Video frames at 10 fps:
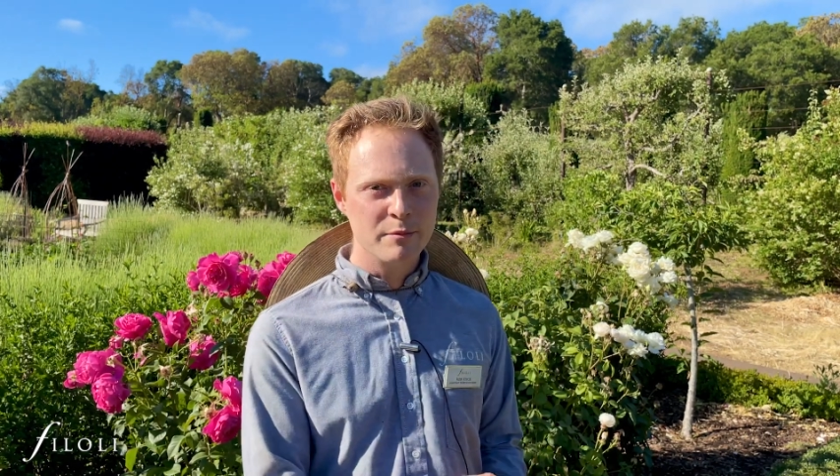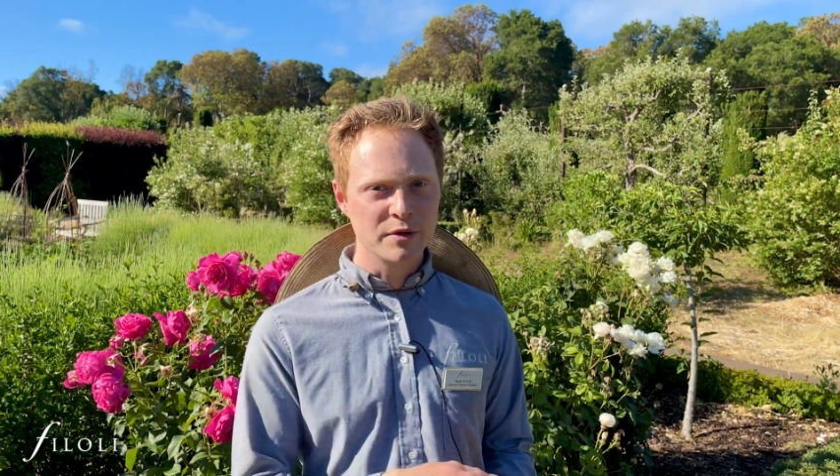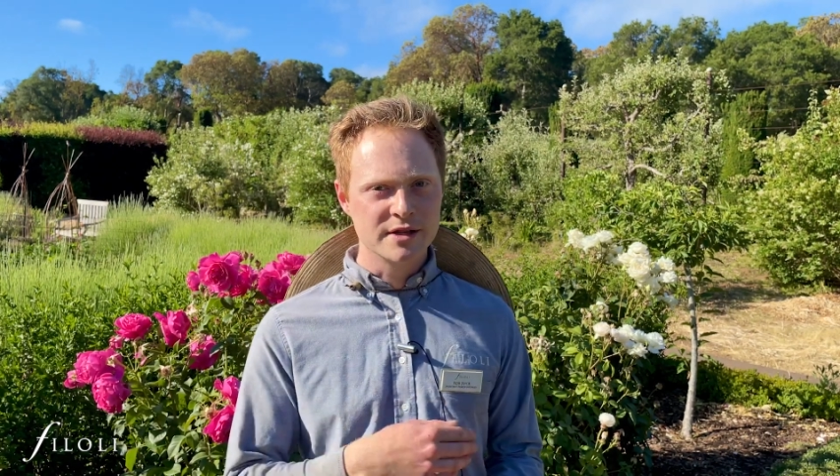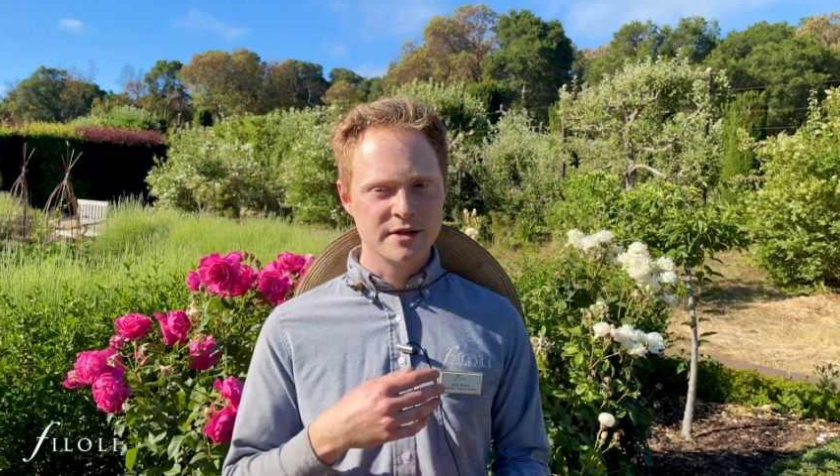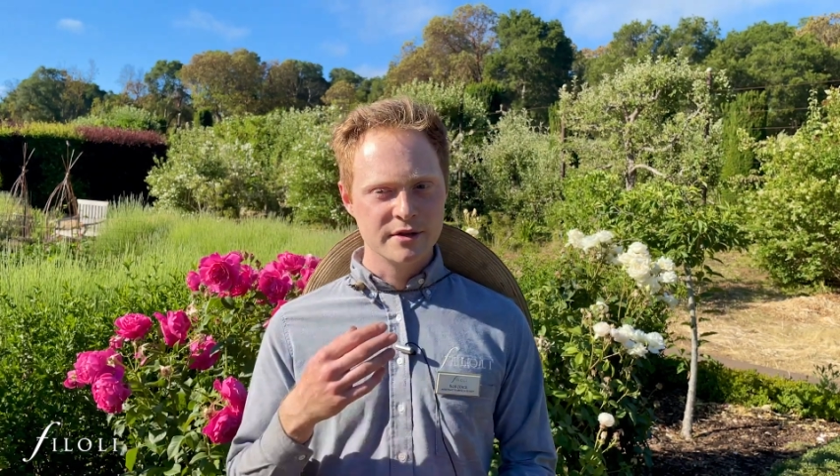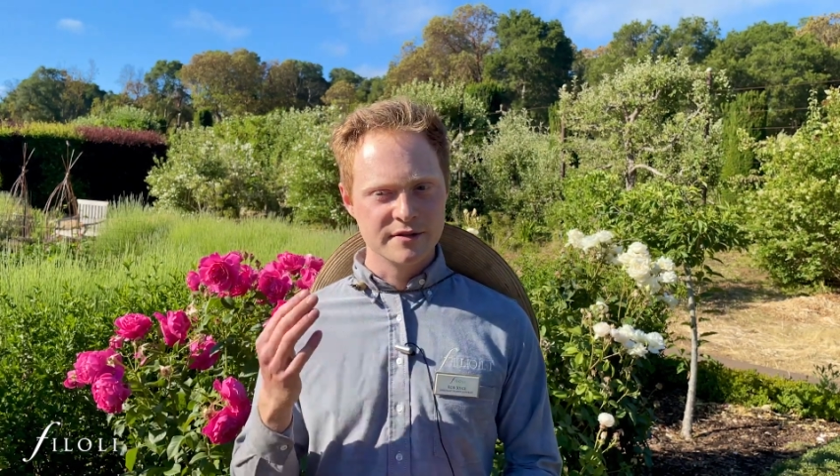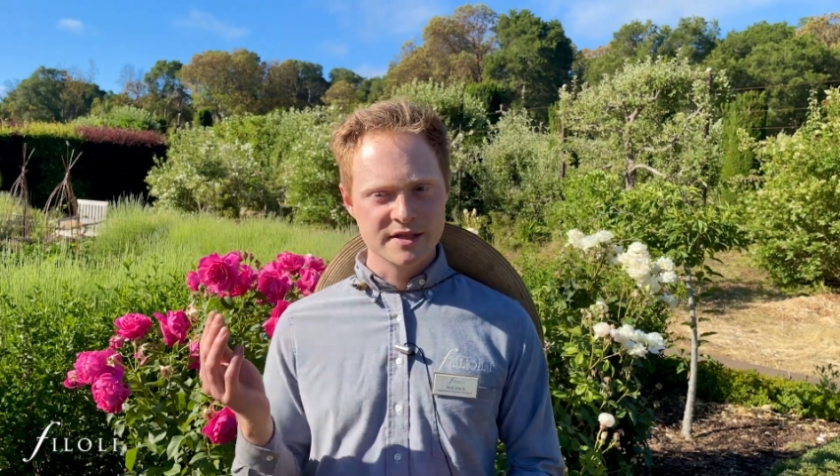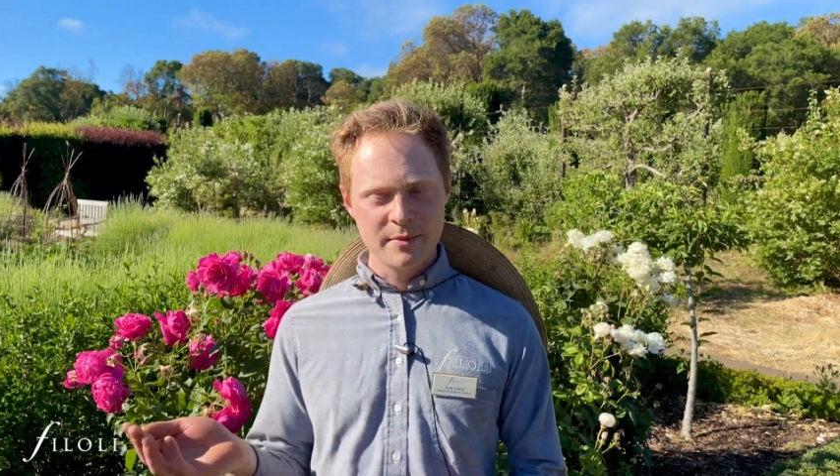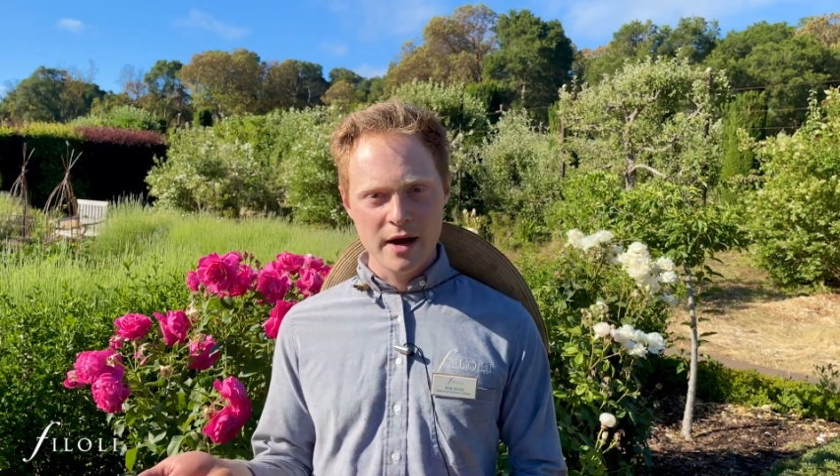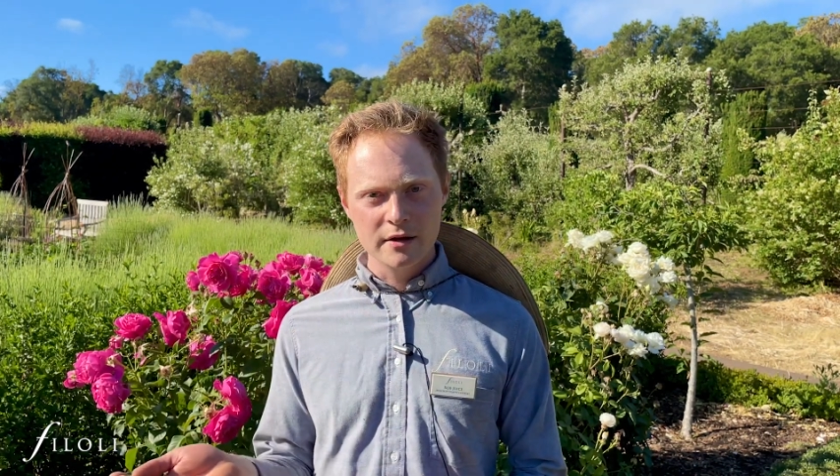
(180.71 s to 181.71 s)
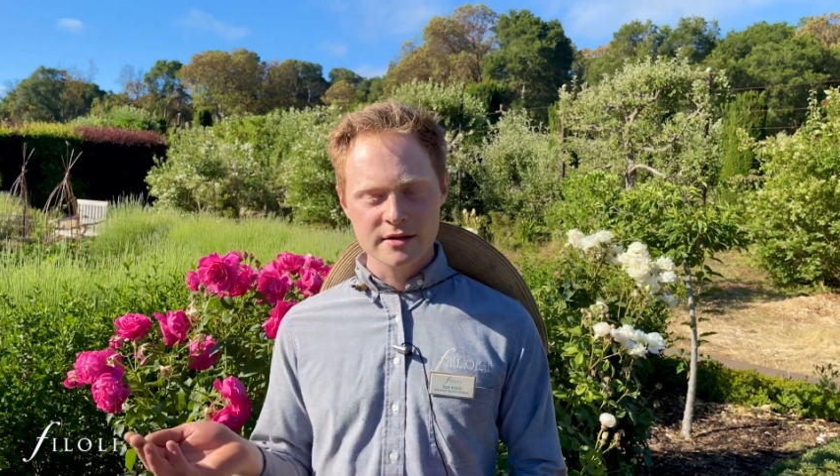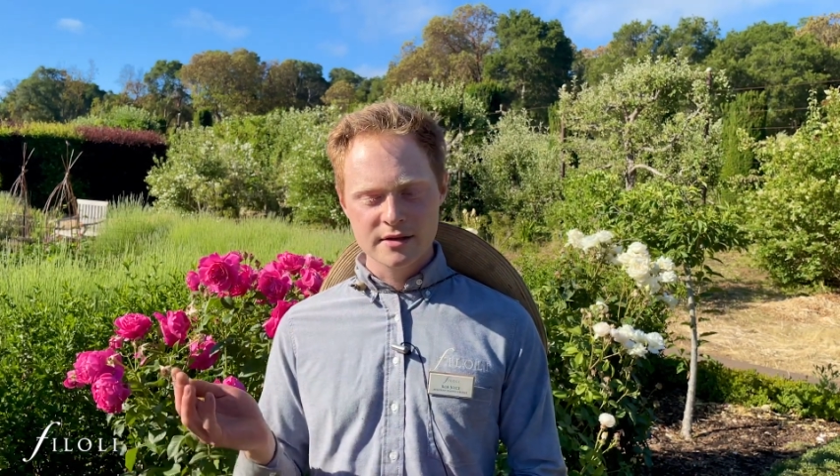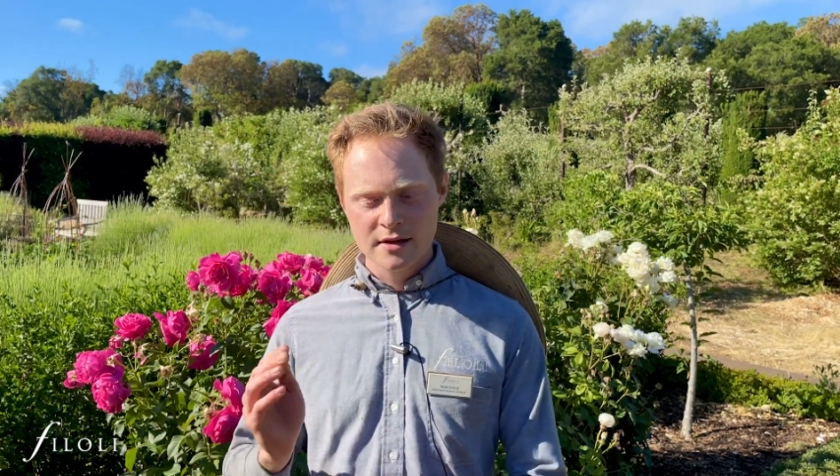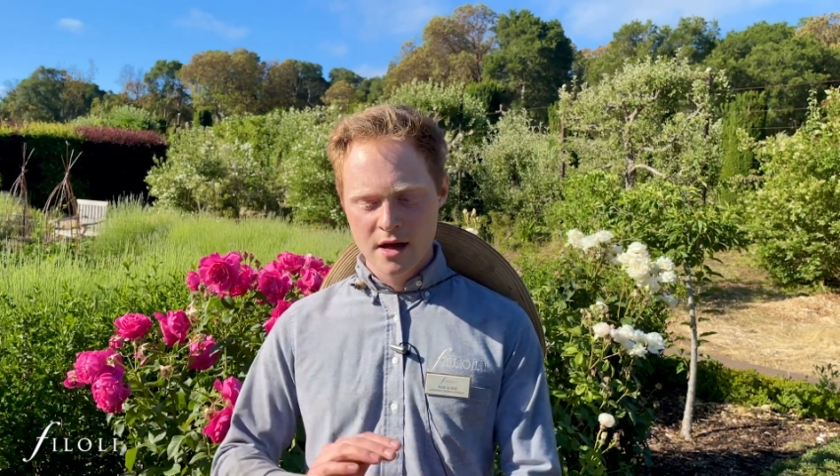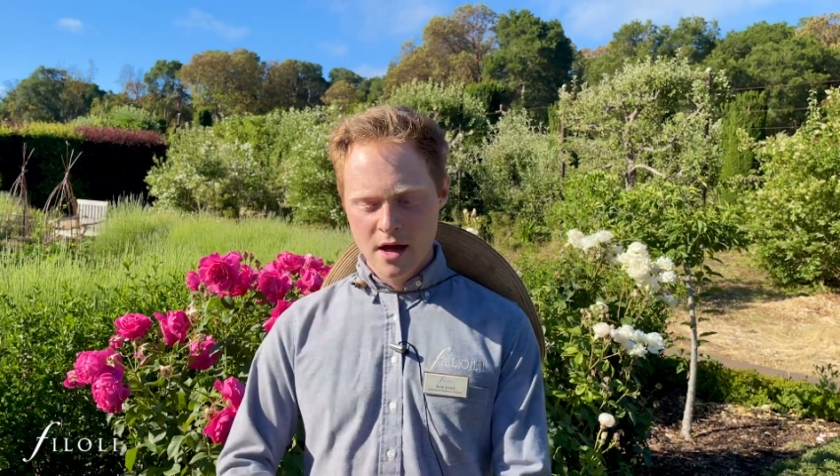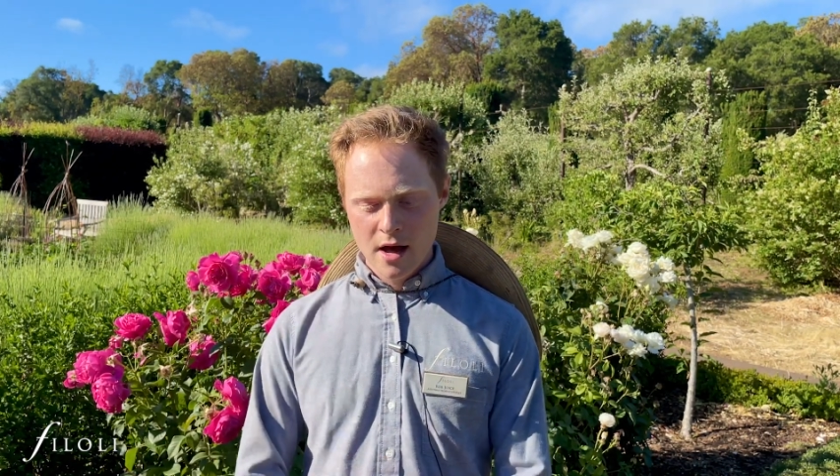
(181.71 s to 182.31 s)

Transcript: the multitudes of smells,